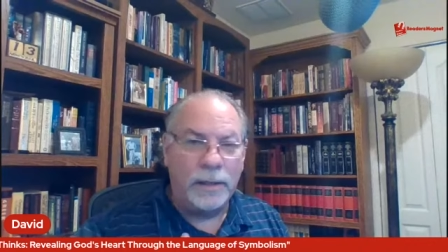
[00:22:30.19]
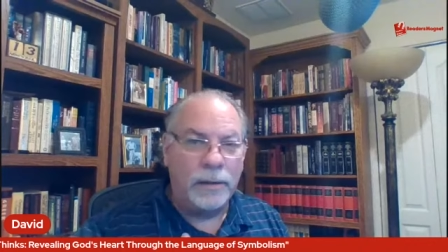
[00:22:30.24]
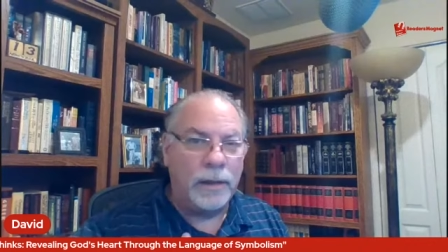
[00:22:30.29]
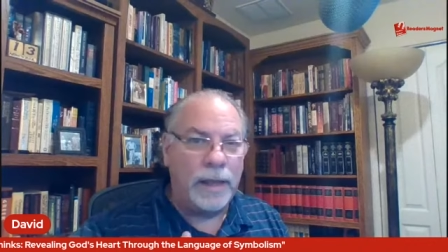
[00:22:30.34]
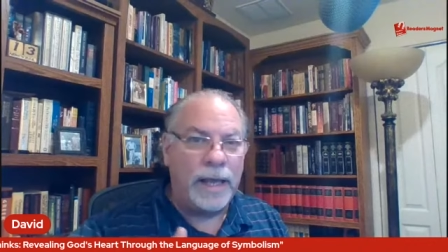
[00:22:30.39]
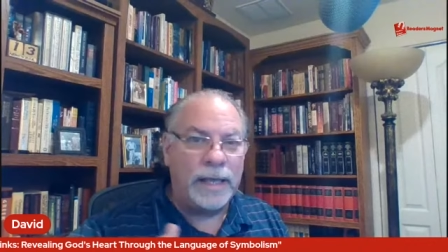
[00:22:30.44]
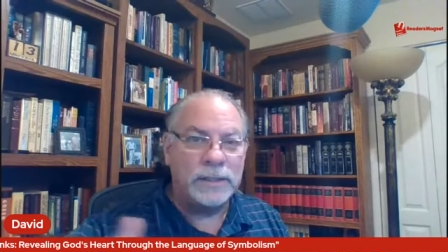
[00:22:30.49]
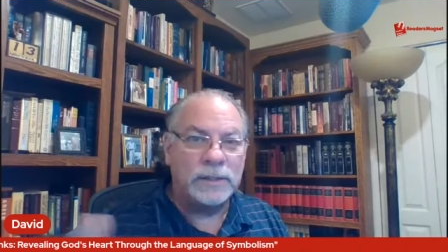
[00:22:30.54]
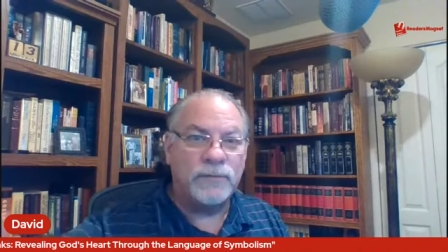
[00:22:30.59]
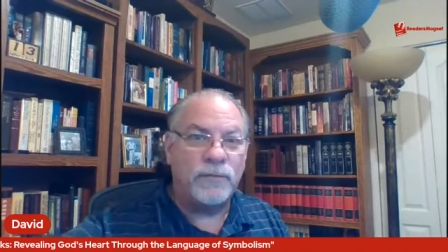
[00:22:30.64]

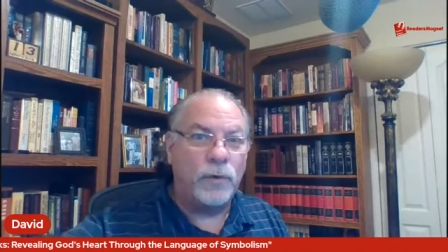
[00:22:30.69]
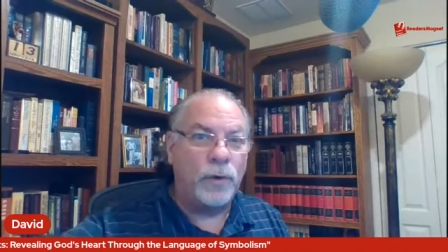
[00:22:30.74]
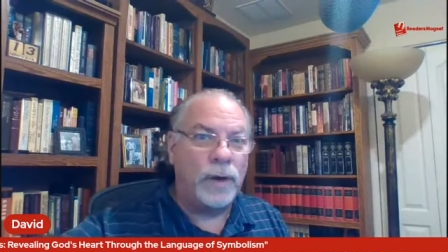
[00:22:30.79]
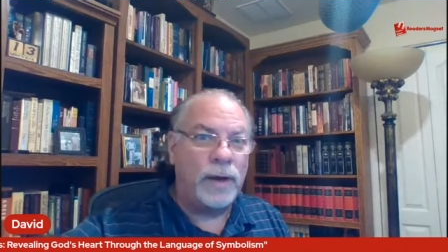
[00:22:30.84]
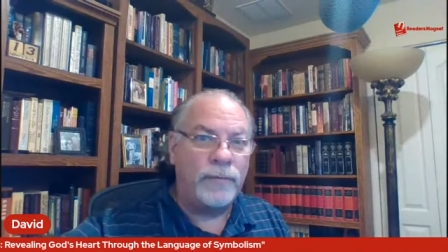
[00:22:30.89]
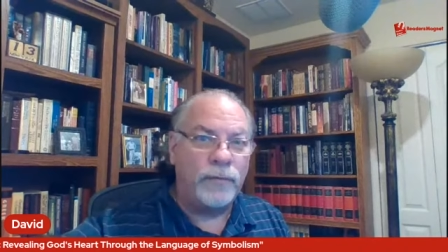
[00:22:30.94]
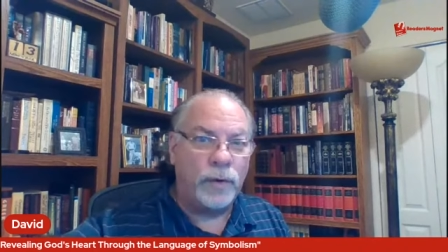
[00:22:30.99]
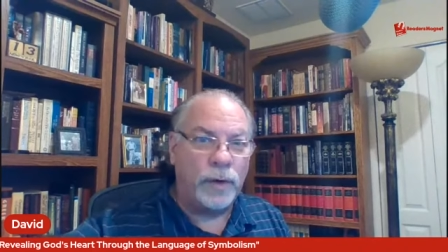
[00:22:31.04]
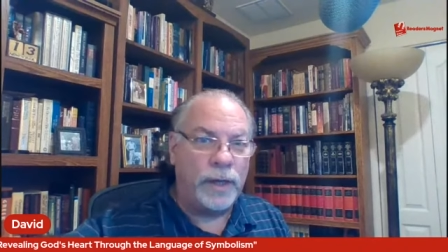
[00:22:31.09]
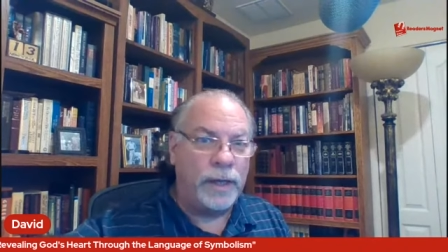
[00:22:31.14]
lasts
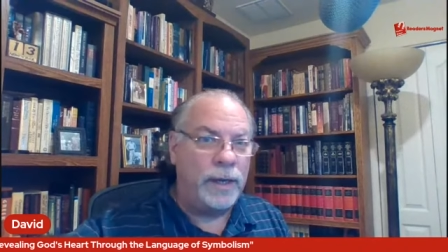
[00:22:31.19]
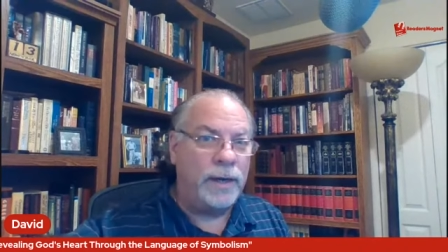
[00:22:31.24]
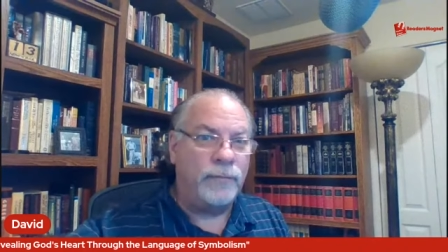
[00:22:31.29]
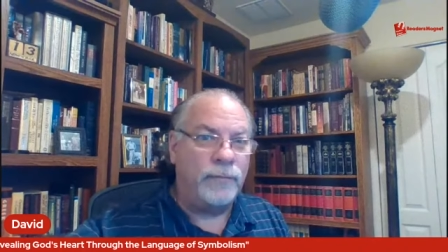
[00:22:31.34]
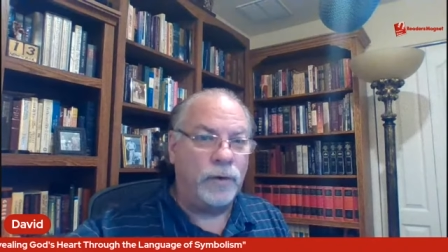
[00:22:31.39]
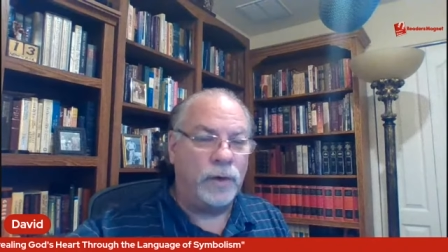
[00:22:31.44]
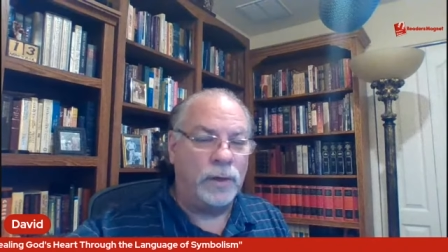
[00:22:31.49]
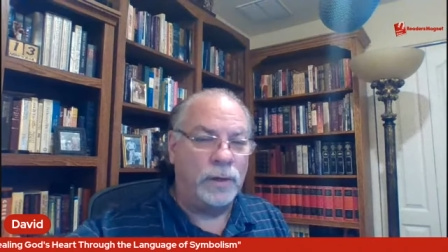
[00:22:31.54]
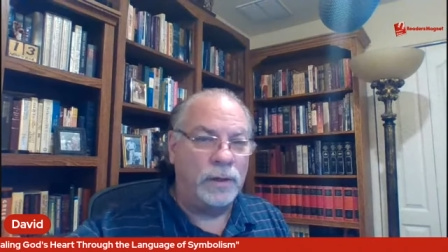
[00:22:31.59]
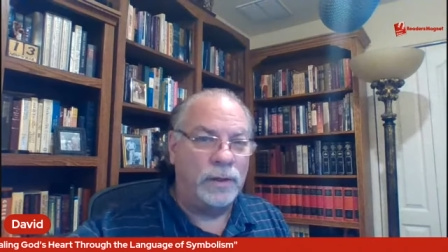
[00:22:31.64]
forever and
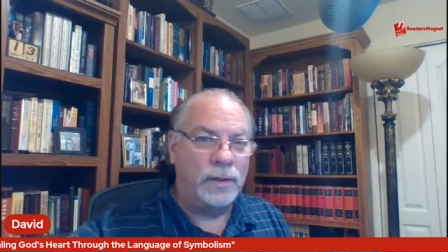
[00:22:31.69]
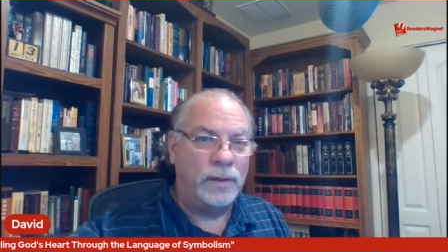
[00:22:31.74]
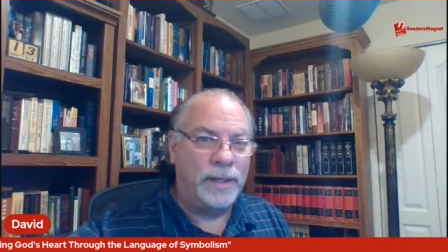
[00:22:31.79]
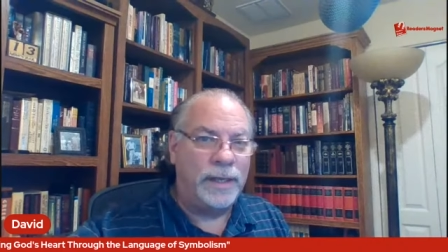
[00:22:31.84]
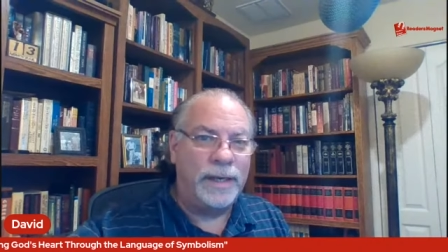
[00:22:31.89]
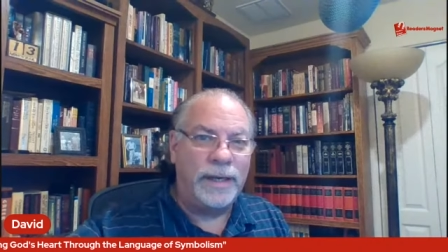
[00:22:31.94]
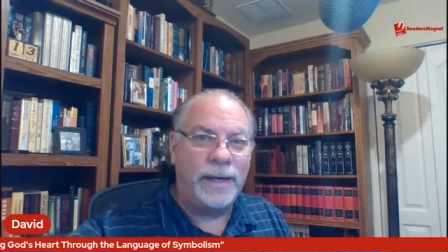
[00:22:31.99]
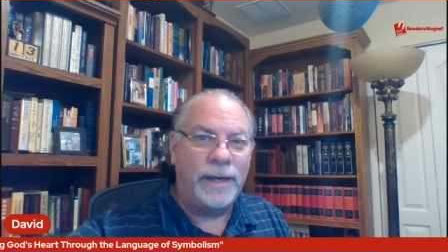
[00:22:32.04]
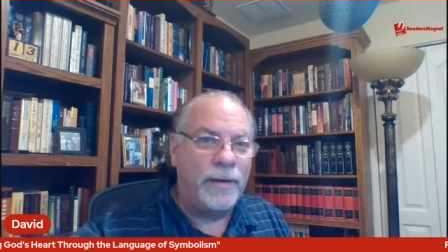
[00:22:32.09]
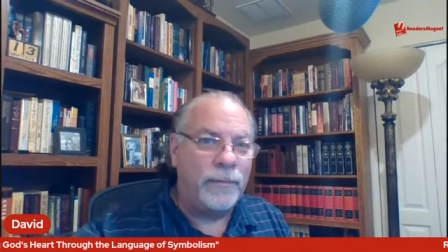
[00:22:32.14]
ever.
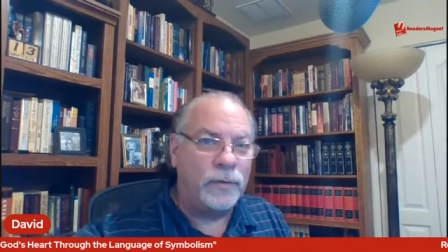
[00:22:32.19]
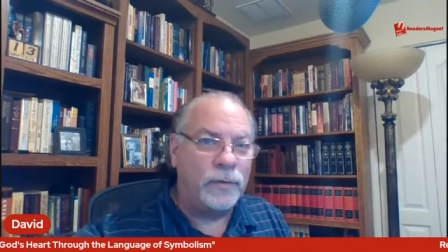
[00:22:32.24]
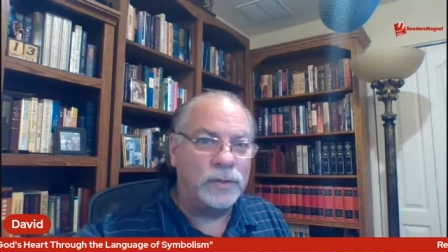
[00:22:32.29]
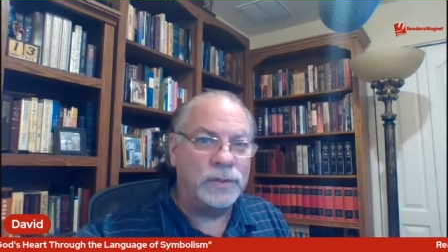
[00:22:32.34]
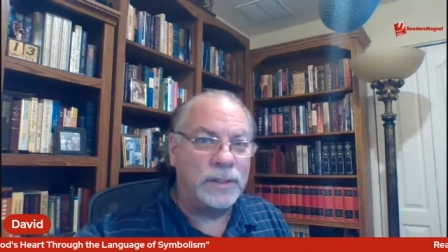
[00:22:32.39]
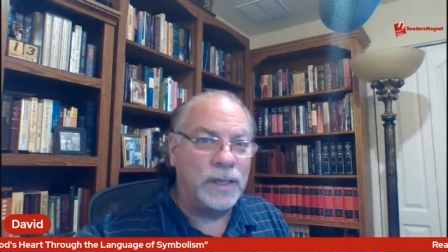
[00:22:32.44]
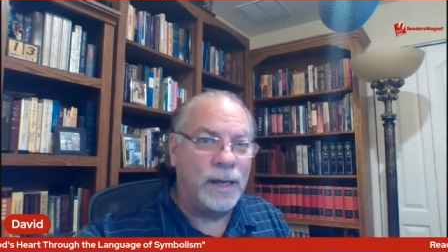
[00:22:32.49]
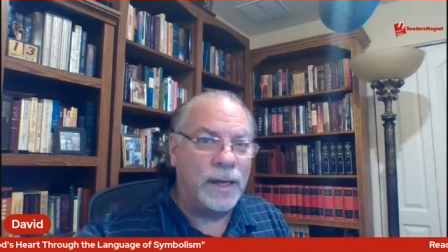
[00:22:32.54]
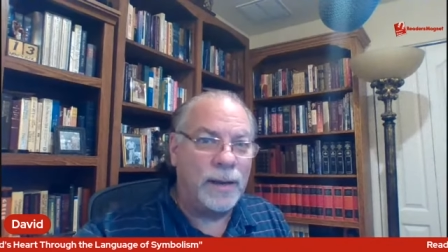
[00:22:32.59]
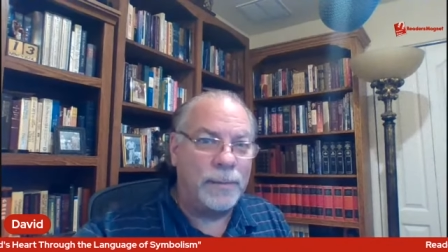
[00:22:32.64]
It never
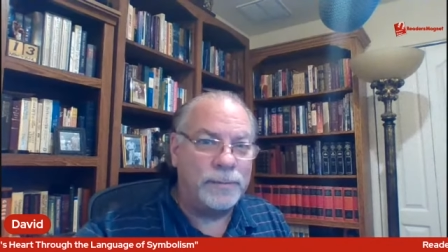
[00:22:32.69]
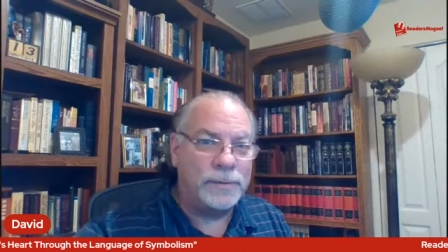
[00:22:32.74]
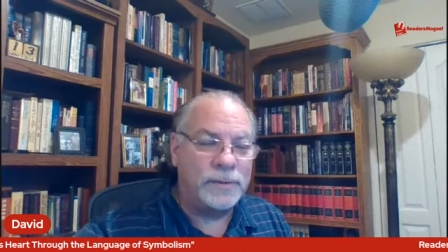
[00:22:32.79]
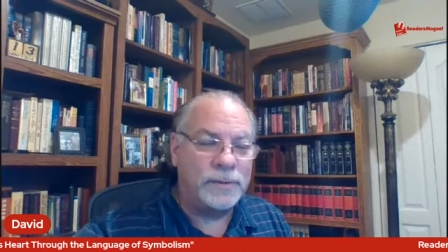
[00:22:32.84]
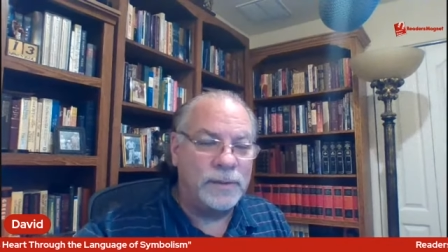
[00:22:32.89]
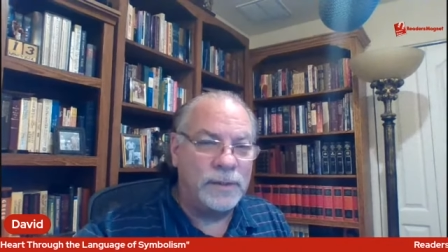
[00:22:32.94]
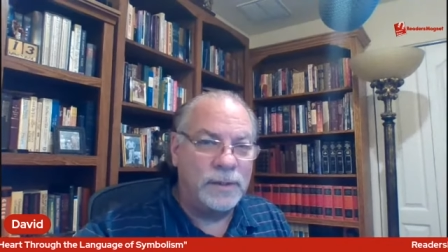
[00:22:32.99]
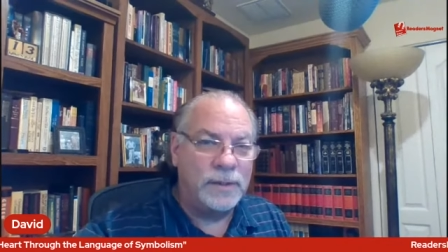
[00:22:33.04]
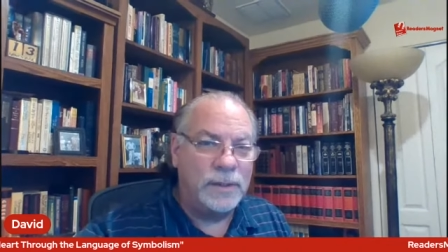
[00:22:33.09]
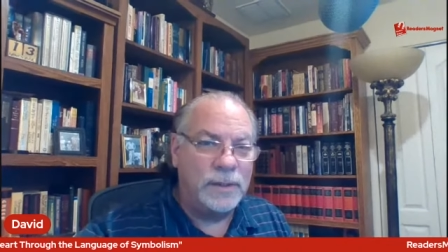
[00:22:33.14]
stops.